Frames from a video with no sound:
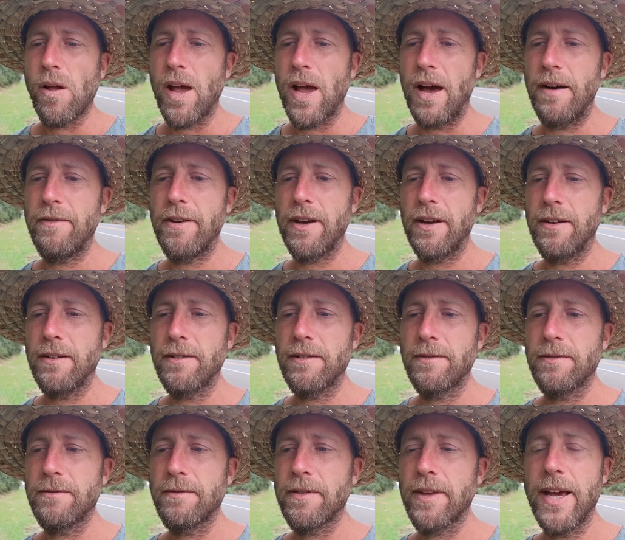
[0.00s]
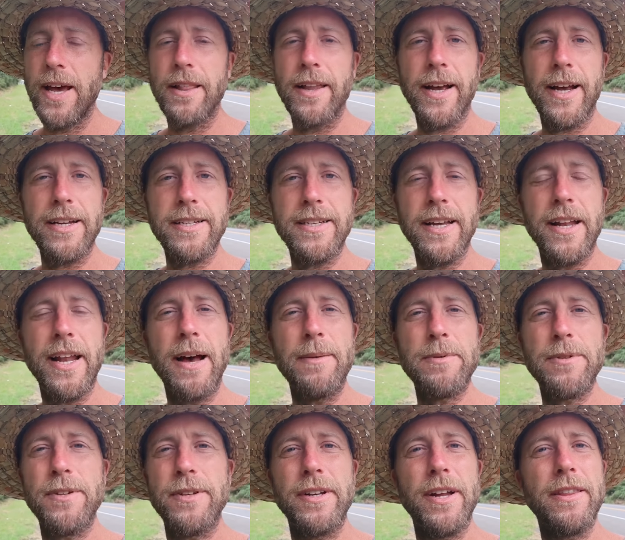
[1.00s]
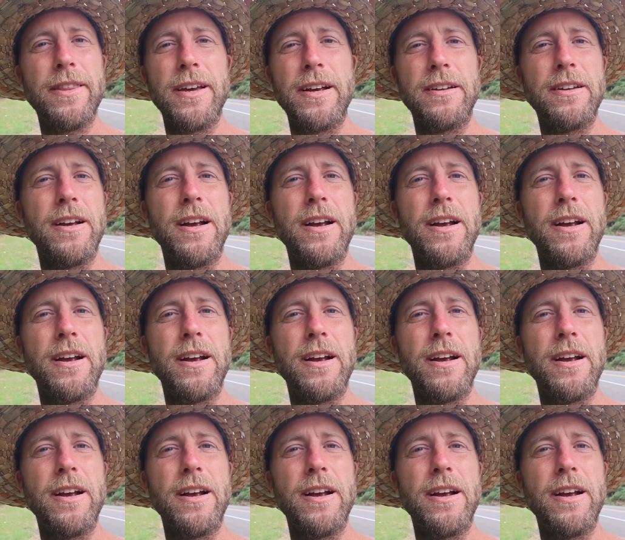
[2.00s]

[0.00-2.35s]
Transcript: having, yeah, like I said, absolutely nothing